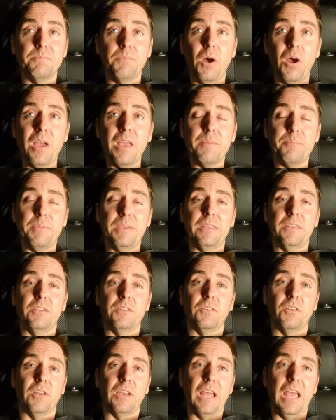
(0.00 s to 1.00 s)
my
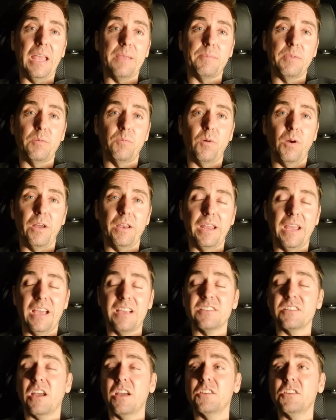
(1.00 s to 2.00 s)
opinion on Amy
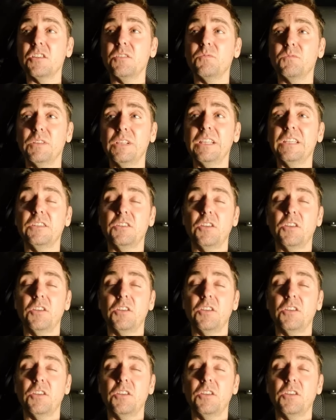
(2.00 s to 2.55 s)
Winehouse. I didn't really